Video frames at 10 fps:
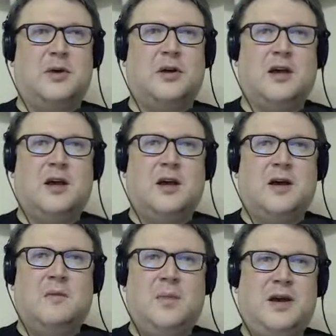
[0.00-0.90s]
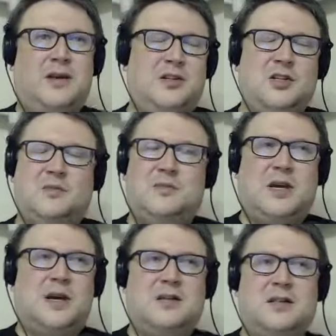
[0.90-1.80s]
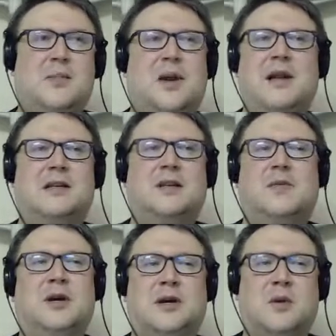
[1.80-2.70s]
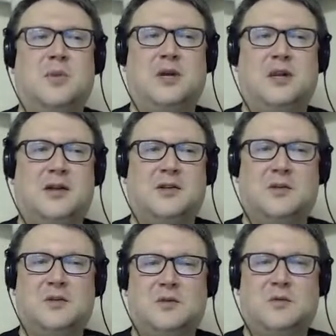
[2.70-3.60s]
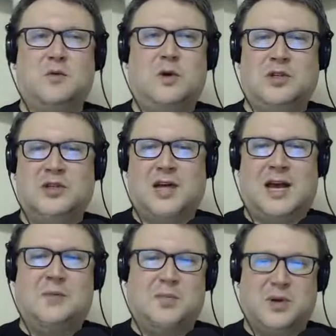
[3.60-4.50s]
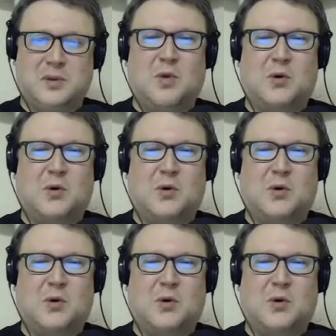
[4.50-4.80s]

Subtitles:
But just because of the pandemic, I mean, and we just had a bit